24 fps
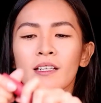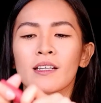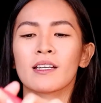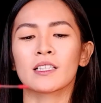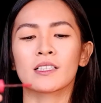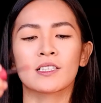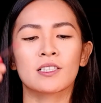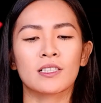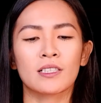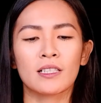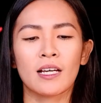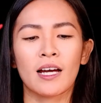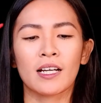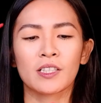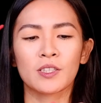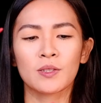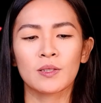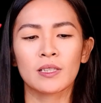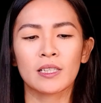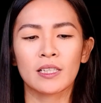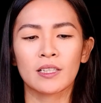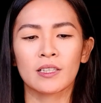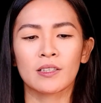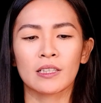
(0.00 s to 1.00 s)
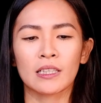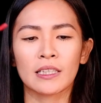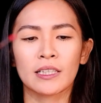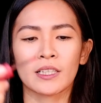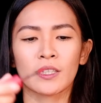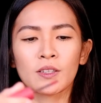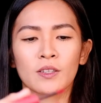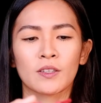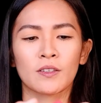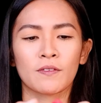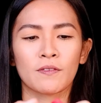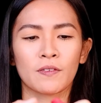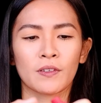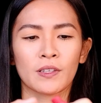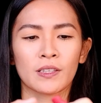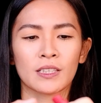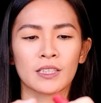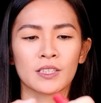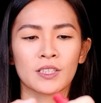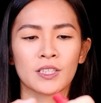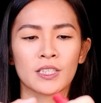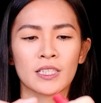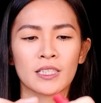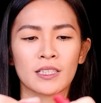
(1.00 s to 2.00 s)
It's actually really good for the
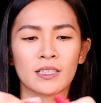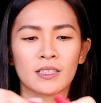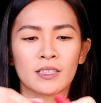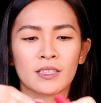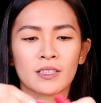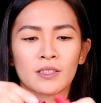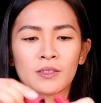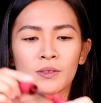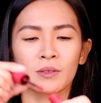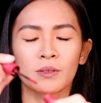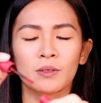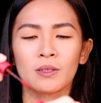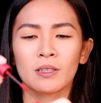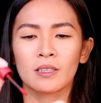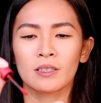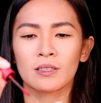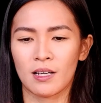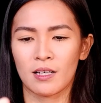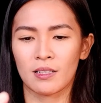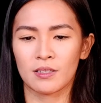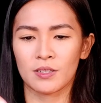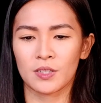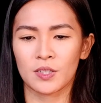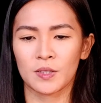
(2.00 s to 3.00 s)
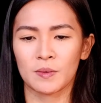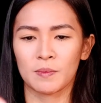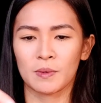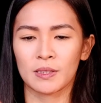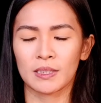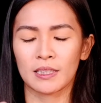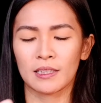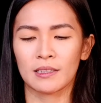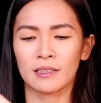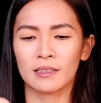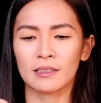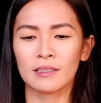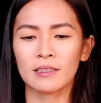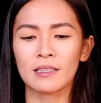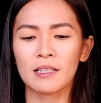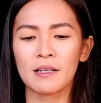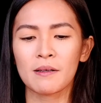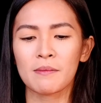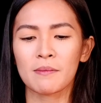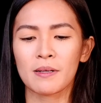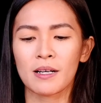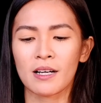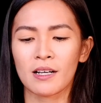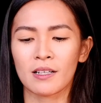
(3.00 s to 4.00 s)
cheeks too. I'll just put a little
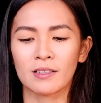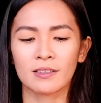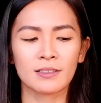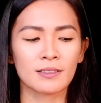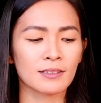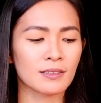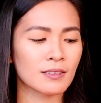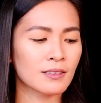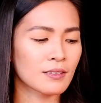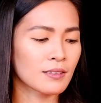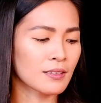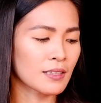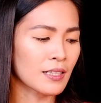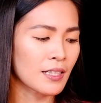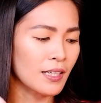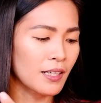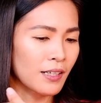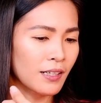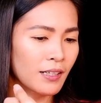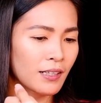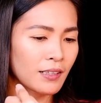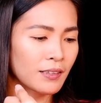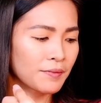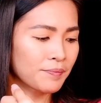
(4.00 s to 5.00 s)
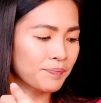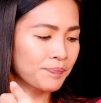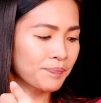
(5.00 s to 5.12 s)
amount here.